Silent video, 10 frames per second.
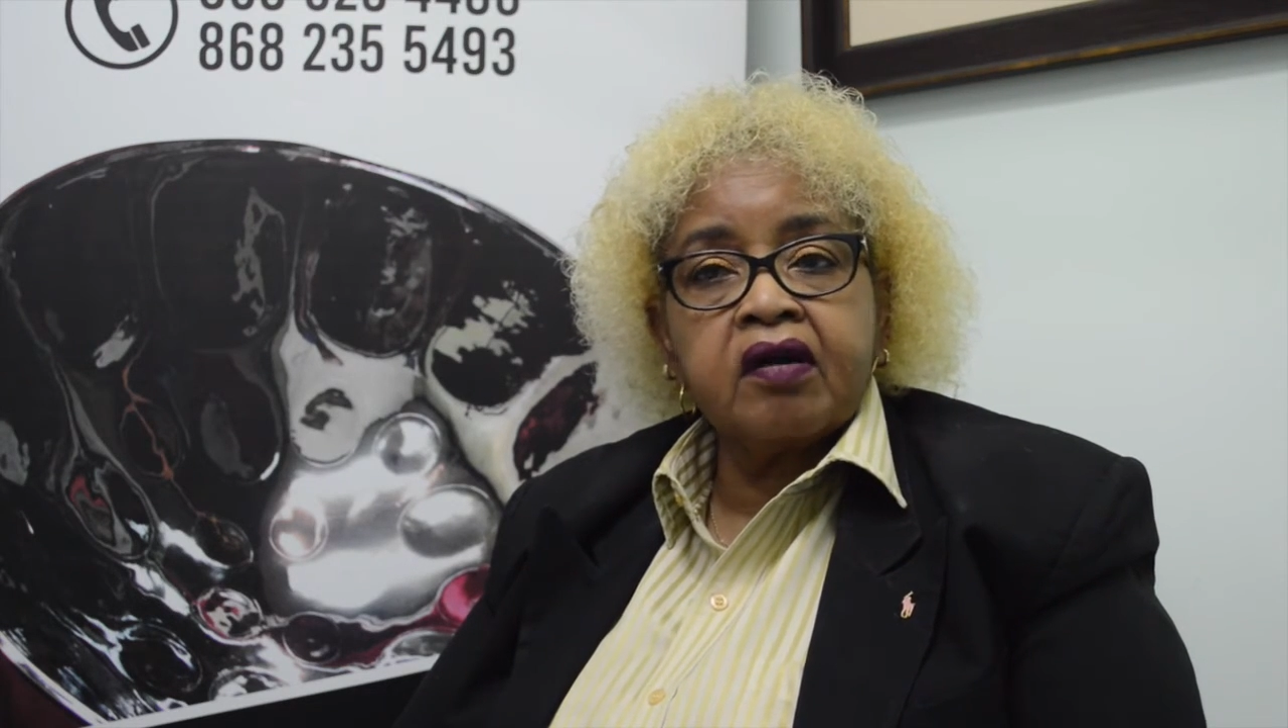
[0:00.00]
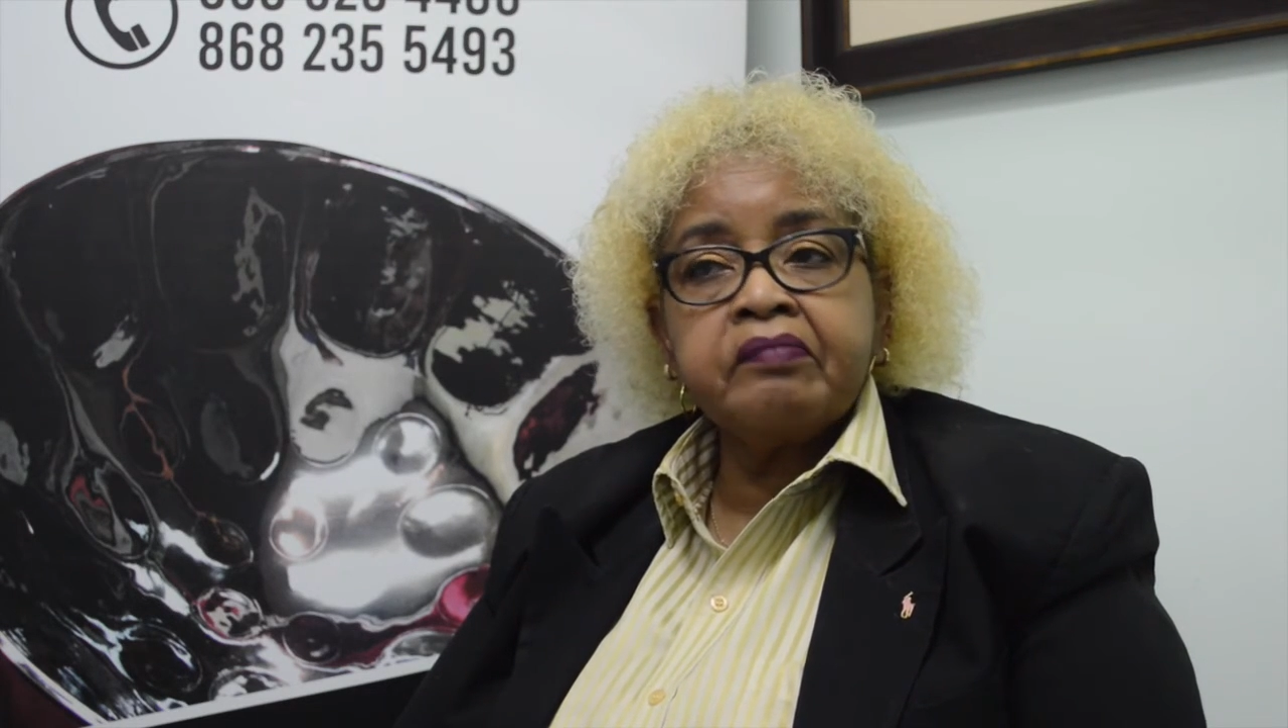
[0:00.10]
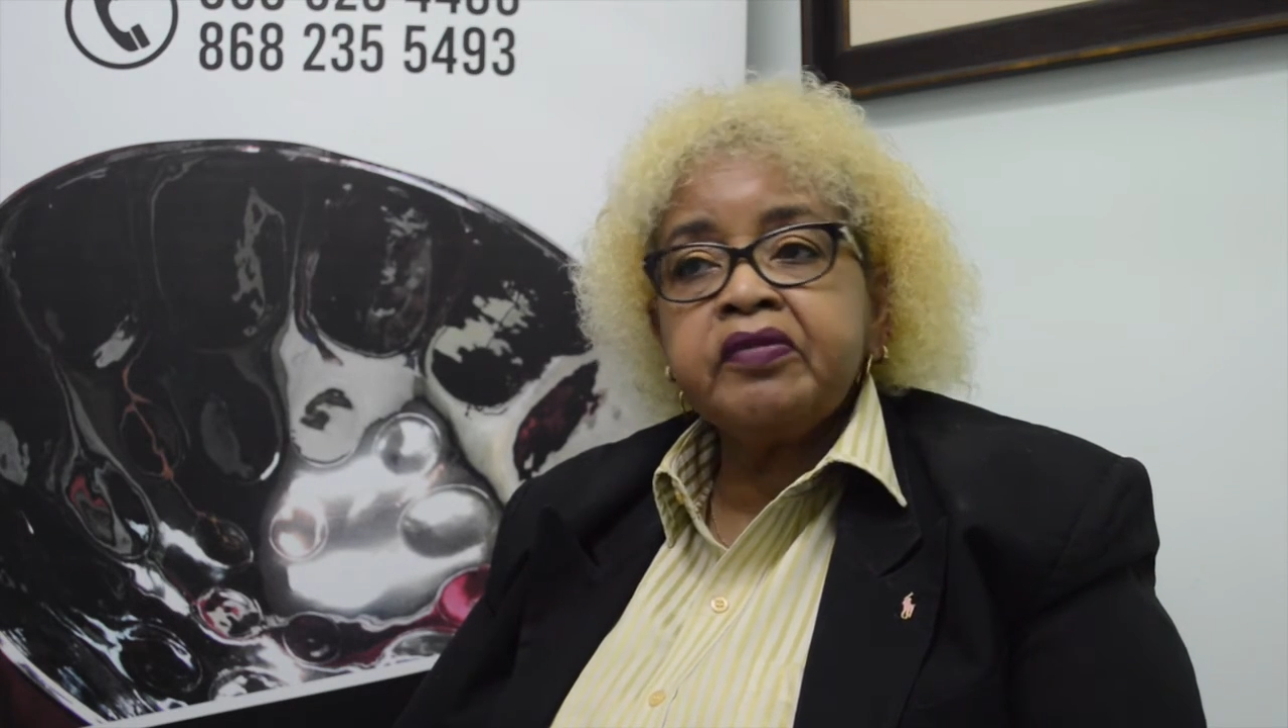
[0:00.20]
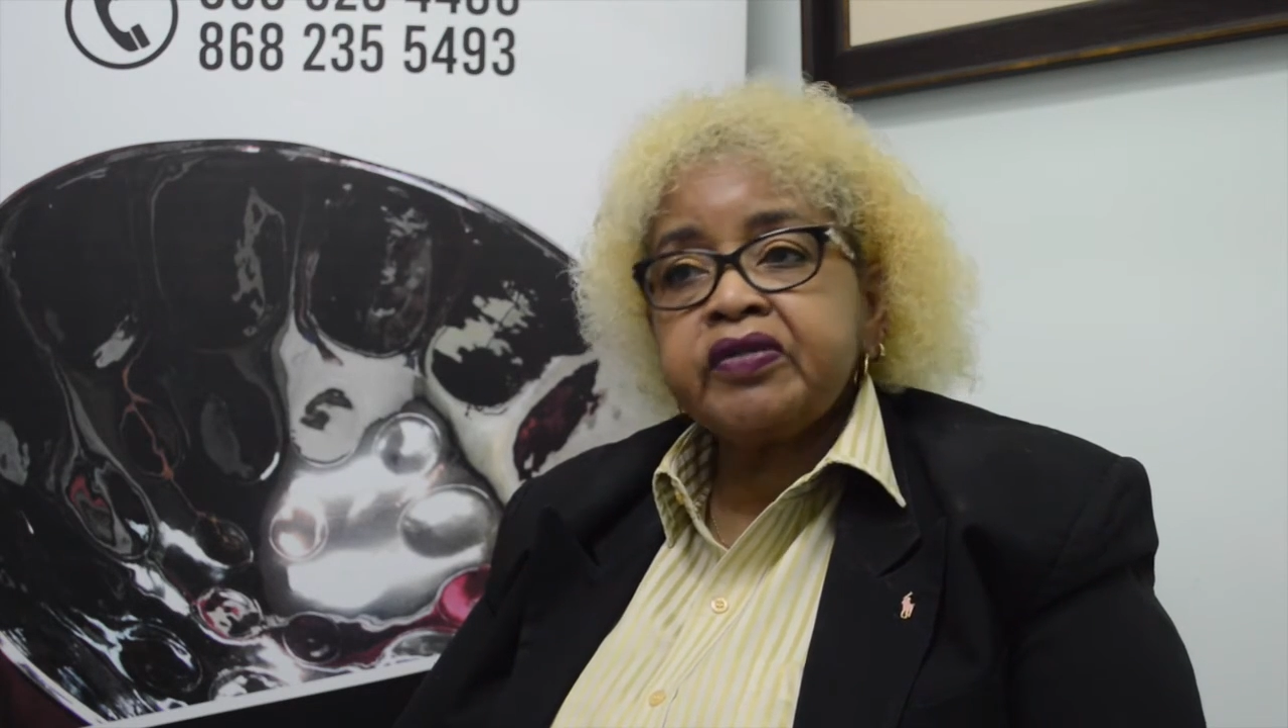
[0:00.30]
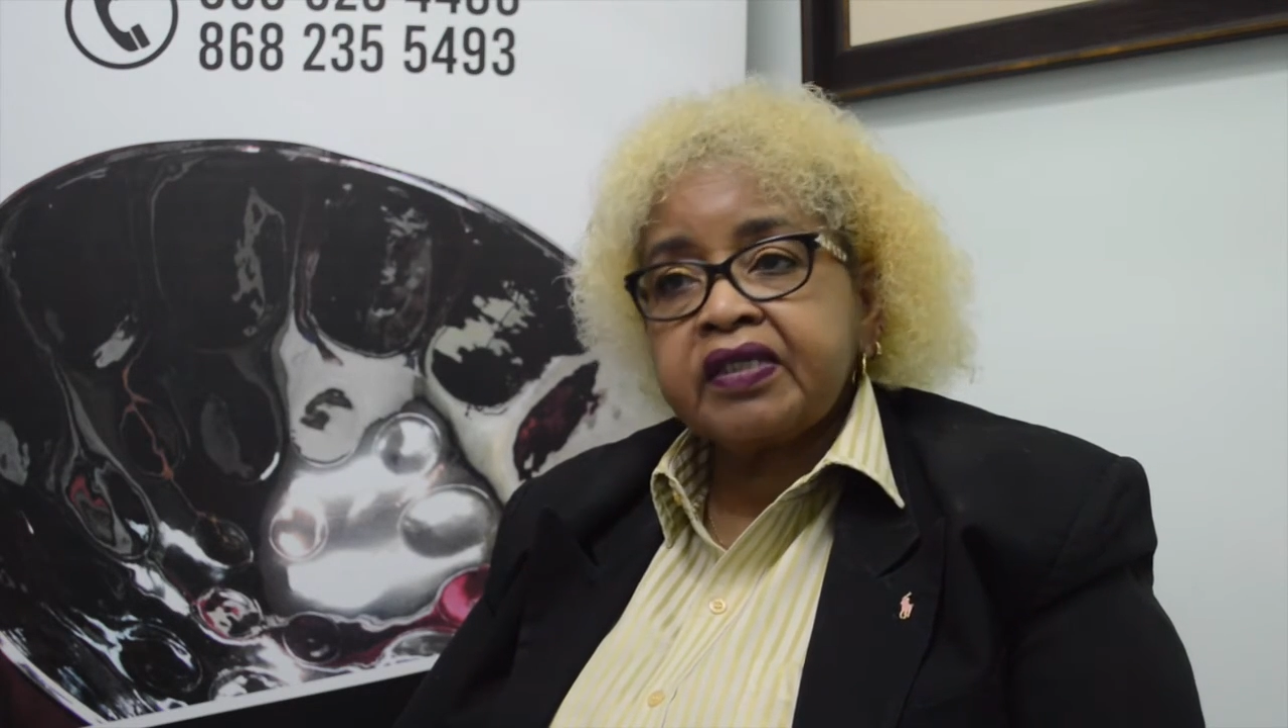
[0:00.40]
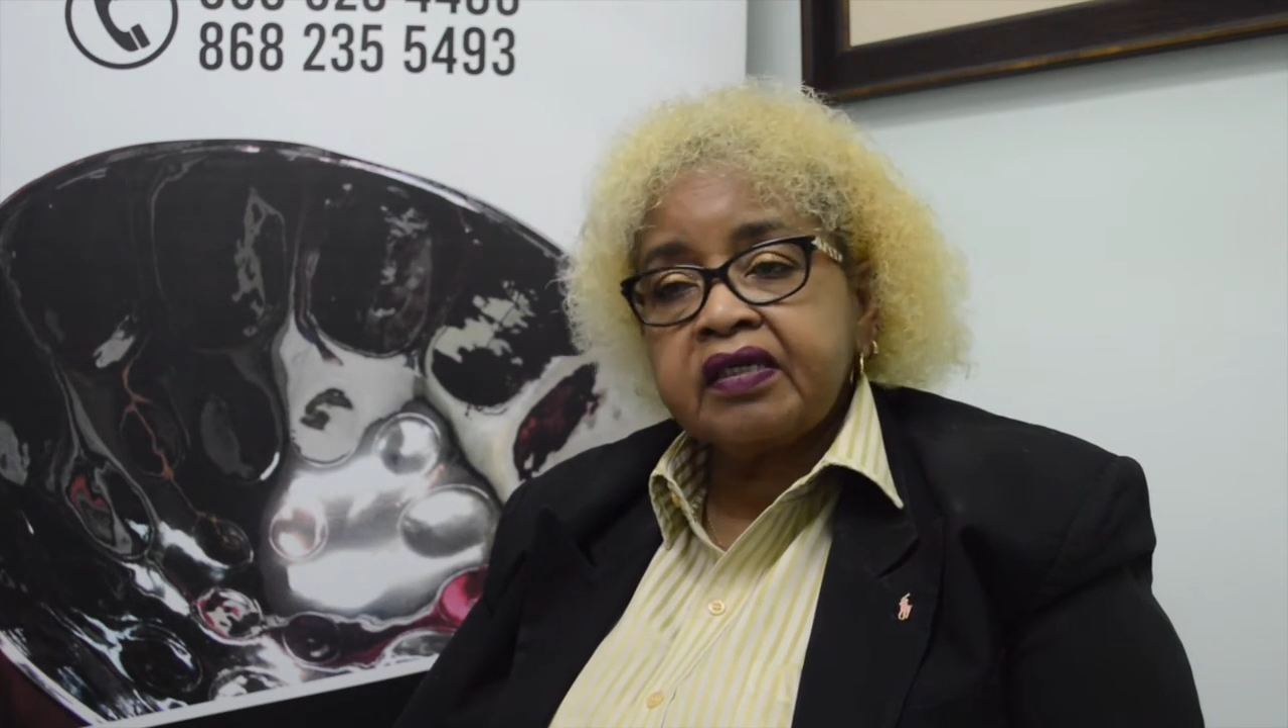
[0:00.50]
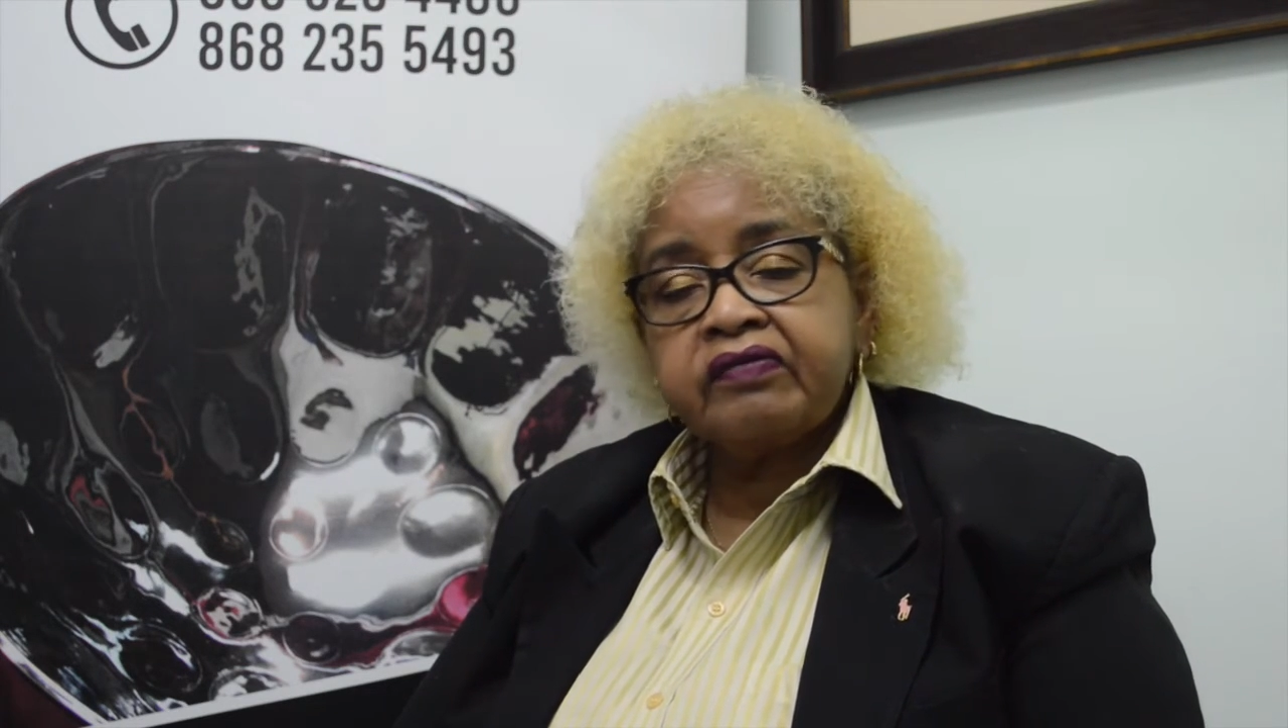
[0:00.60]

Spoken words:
our musical